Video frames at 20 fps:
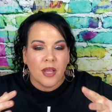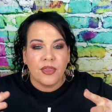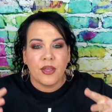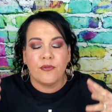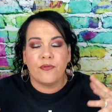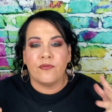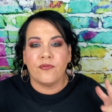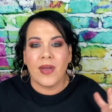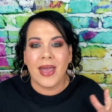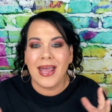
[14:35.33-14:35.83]

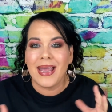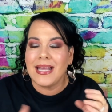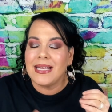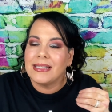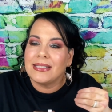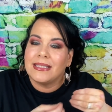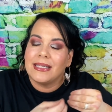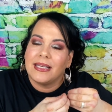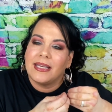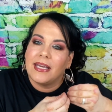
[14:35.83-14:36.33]
the
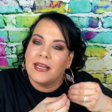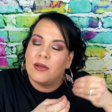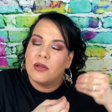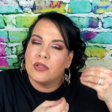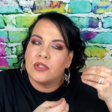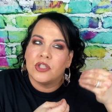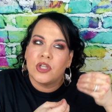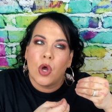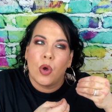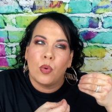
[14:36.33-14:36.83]
face, the,
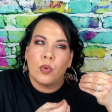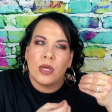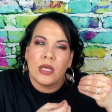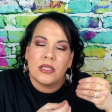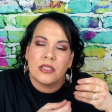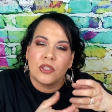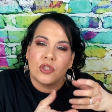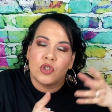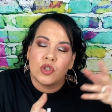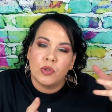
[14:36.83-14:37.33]
so
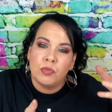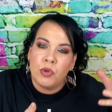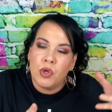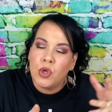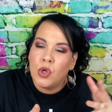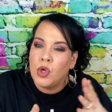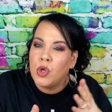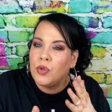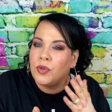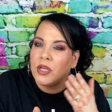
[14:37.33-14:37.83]
it's
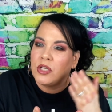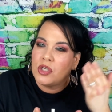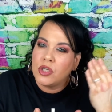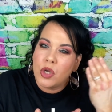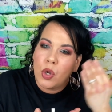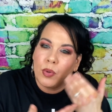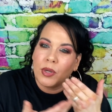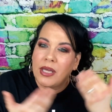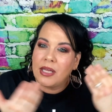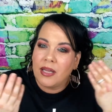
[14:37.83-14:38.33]
smooth and
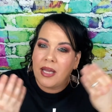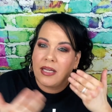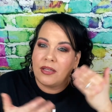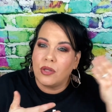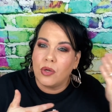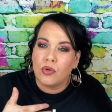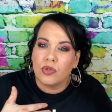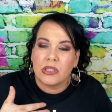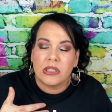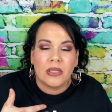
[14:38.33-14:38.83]
you don't get
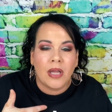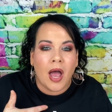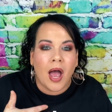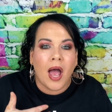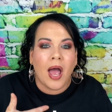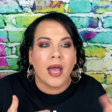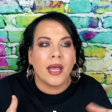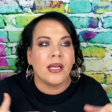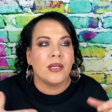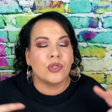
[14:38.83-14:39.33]
like those
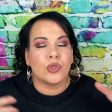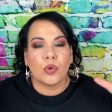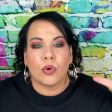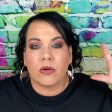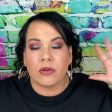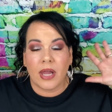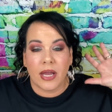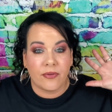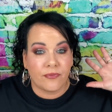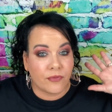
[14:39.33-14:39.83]
lines
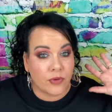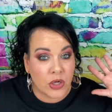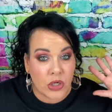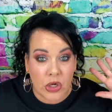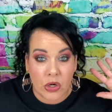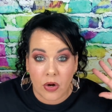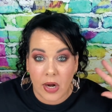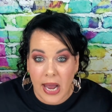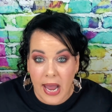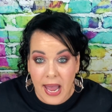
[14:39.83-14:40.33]
or like for
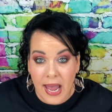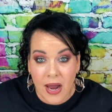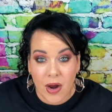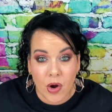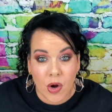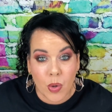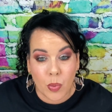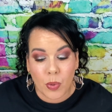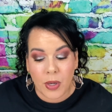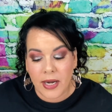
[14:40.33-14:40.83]
your
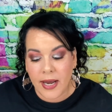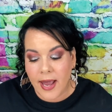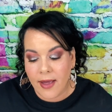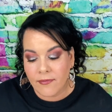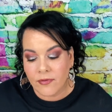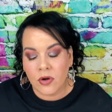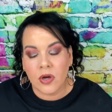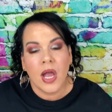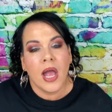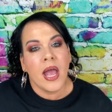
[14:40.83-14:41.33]
hair or
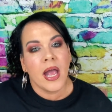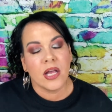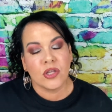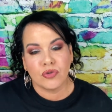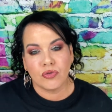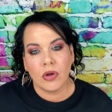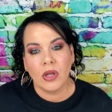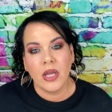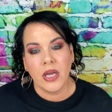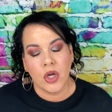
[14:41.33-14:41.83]
whatever.
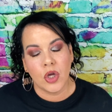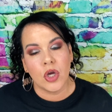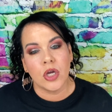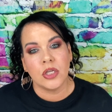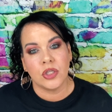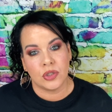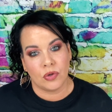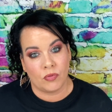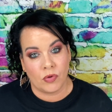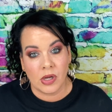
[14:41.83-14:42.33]
It's really
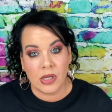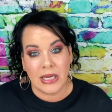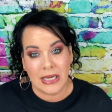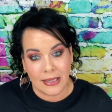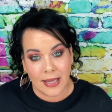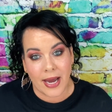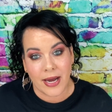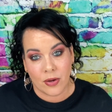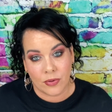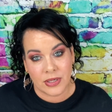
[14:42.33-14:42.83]
good to
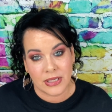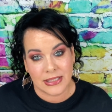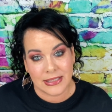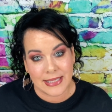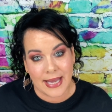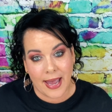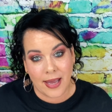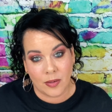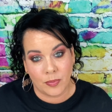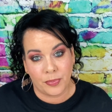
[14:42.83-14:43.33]
really lay on a
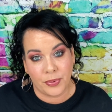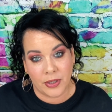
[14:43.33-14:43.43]
satin